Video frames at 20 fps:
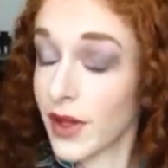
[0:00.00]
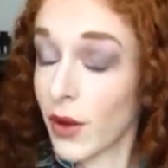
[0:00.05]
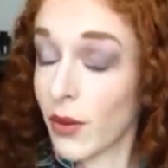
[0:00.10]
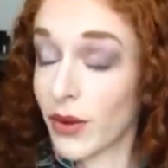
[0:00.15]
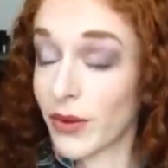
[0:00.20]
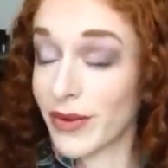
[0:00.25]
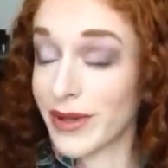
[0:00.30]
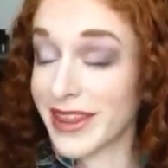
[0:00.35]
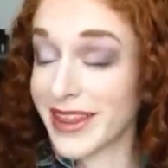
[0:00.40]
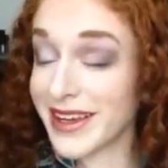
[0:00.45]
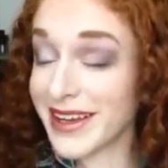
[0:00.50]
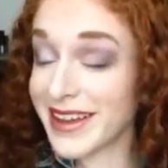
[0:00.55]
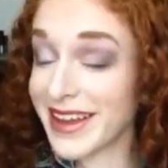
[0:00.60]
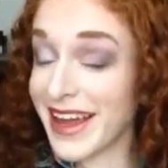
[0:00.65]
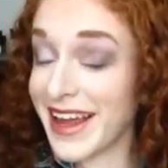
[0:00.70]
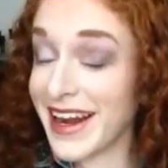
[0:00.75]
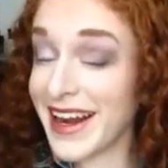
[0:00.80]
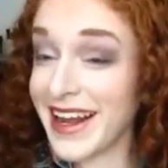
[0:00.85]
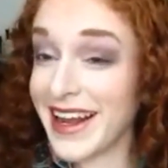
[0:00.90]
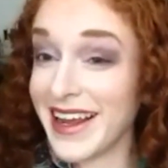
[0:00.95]
What do we think,
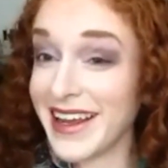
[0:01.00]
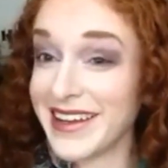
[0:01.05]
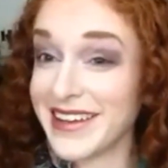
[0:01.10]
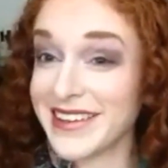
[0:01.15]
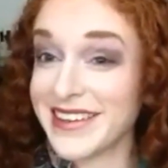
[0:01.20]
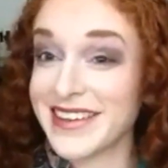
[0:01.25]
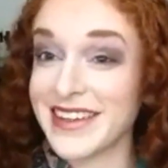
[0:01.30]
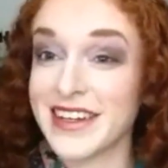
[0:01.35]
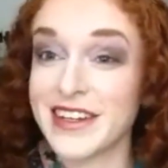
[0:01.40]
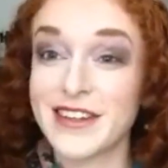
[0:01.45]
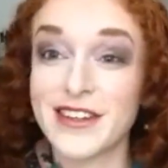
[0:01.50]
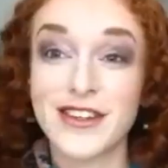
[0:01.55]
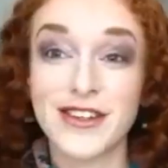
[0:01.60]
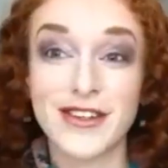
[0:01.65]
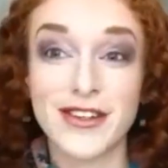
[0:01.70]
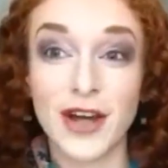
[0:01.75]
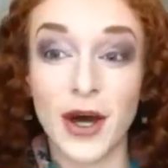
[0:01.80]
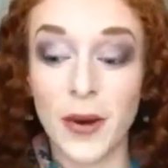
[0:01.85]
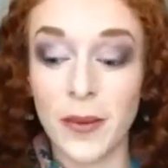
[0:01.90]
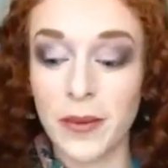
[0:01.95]
ladies?
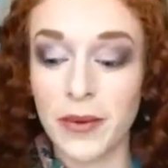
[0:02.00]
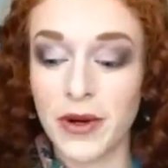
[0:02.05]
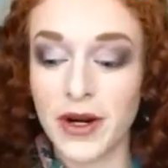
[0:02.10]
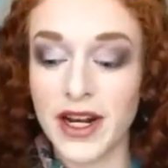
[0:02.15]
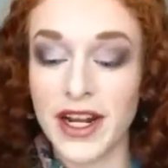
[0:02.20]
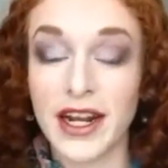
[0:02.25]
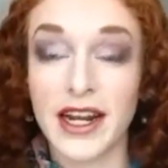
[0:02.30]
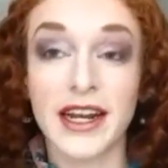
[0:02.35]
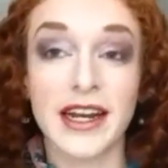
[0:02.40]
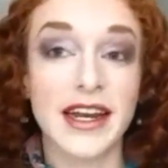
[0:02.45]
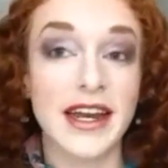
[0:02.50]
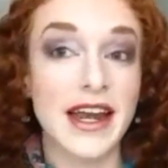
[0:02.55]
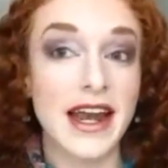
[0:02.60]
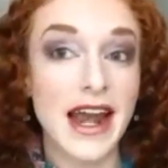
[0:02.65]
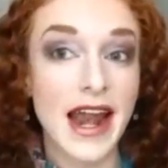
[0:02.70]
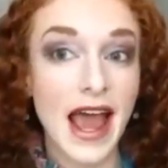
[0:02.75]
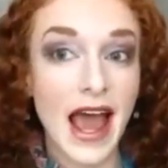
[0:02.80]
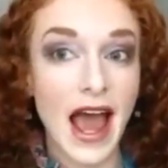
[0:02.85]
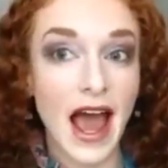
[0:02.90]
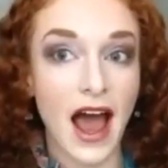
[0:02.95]
So pretty.
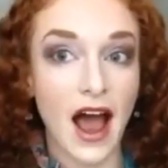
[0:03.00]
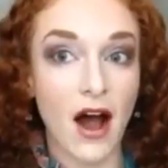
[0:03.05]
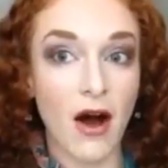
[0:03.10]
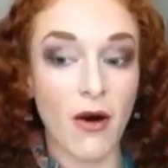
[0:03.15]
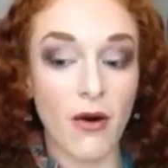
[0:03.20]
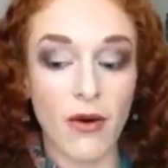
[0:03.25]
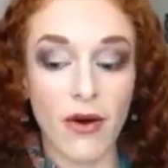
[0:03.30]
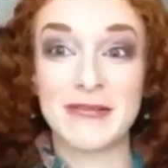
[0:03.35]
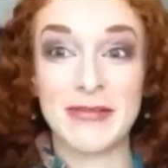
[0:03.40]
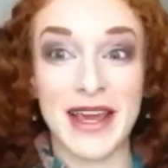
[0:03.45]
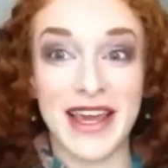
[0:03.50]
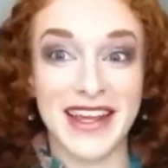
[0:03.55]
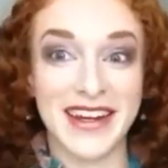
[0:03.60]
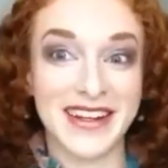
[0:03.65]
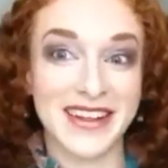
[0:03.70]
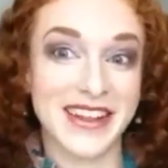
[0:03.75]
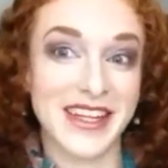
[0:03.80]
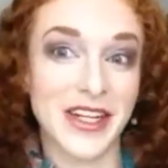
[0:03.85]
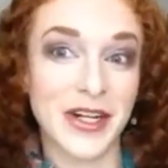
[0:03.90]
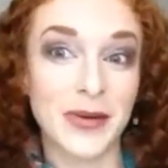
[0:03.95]
Now, to make it
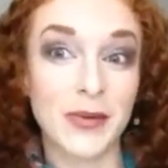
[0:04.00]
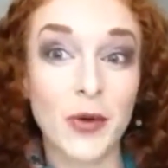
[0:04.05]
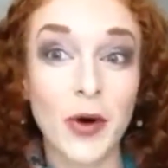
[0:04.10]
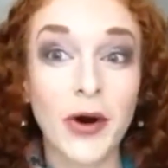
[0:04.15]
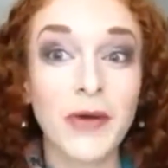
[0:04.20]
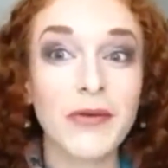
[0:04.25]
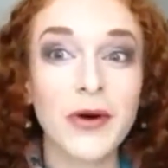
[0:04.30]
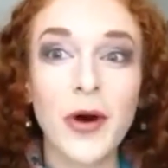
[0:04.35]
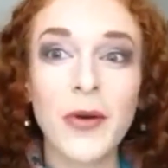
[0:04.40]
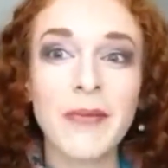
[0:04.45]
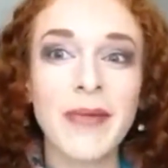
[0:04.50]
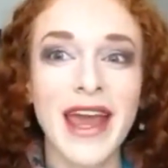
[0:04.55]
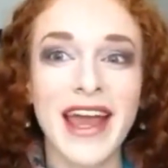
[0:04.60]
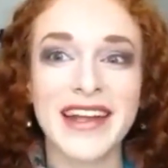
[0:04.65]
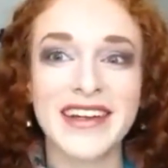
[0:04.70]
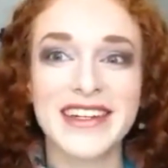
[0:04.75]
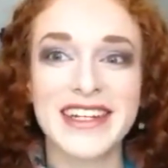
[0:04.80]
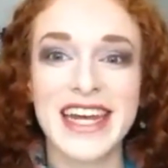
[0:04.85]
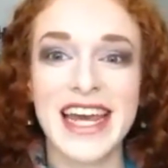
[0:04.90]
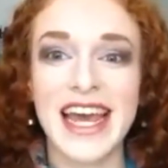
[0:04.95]
a little more
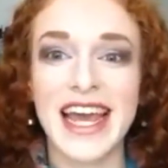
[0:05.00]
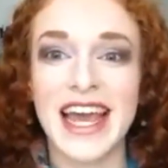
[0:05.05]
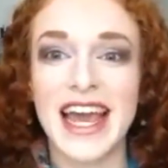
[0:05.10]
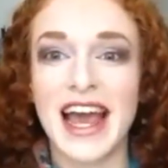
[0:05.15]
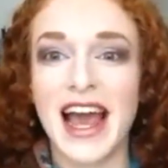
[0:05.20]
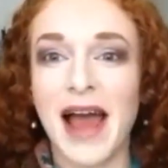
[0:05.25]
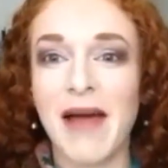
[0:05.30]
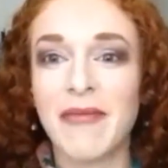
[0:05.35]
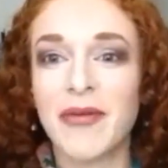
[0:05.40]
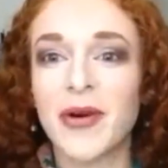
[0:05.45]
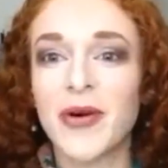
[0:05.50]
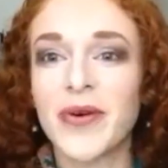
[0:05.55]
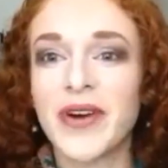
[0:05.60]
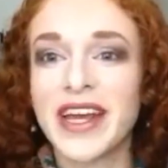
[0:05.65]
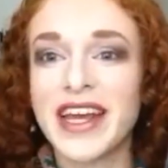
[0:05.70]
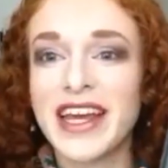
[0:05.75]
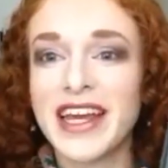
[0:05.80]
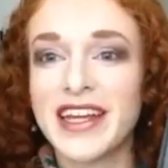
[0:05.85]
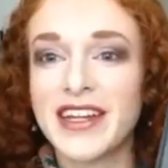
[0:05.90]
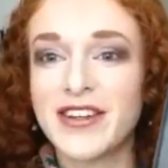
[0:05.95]
romantic, I'm
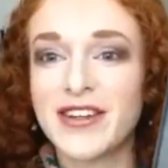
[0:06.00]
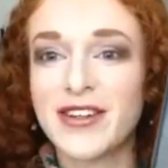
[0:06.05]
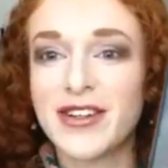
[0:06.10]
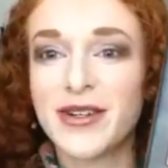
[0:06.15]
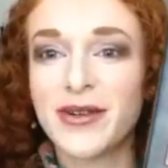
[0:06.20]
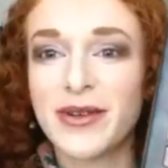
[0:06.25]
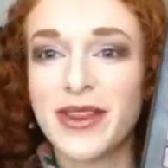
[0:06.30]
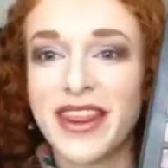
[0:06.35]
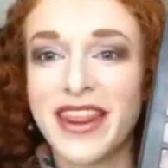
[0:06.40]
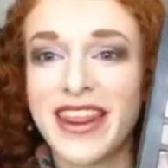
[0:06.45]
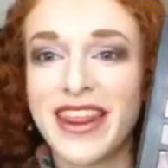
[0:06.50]
going into